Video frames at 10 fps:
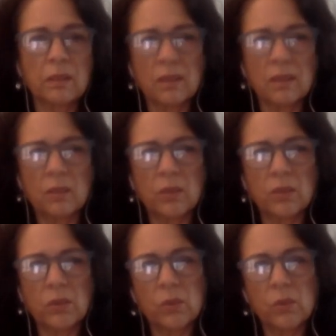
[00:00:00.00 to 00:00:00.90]
that where
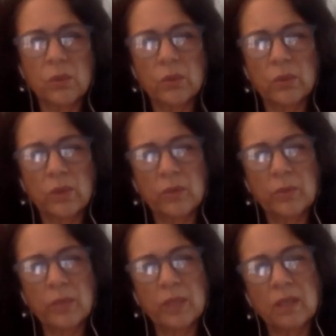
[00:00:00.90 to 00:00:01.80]
you where
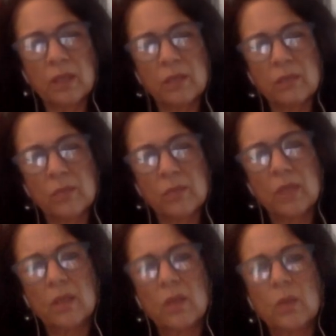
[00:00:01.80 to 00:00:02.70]
everybody come
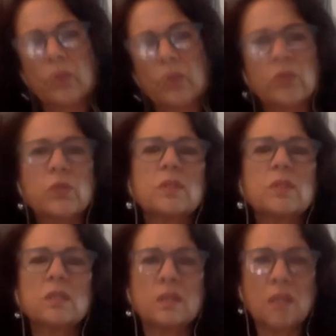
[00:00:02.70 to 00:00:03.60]
where there's
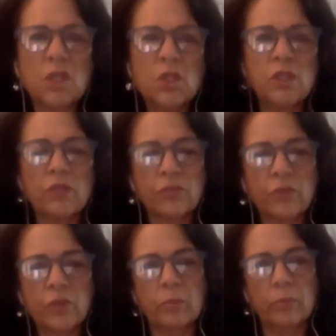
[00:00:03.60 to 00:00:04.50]
such
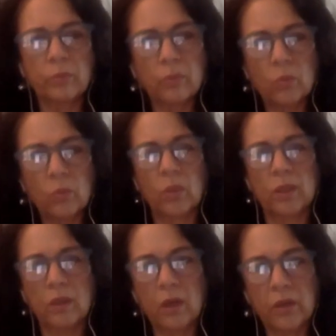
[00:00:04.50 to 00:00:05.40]
different uh,
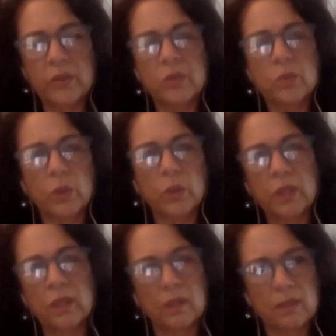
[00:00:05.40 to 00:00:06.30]
artists
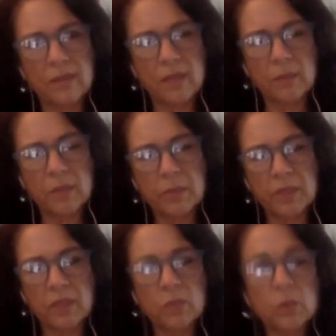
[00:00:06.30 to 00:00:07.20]
working in the same
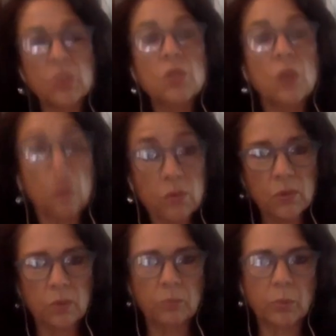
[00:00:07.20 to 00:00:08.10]
space, which is
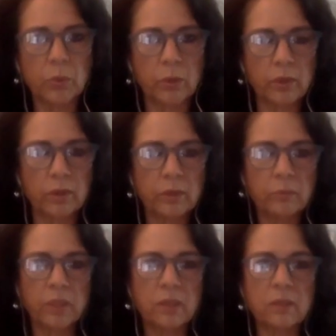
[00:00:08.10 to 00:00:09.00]
also important
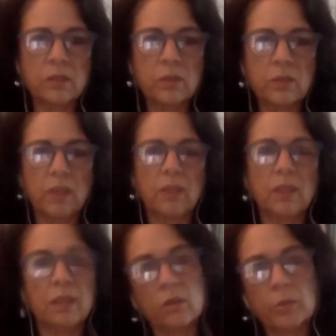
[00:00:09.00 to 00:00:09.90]
because you need that
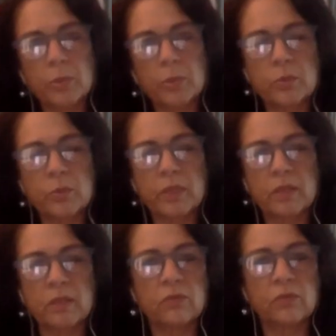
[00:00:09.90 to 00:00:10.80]
other
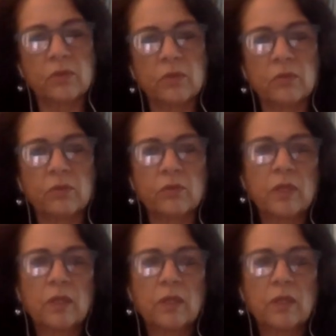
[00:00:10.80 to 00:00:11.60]
perspective of mm-hmm.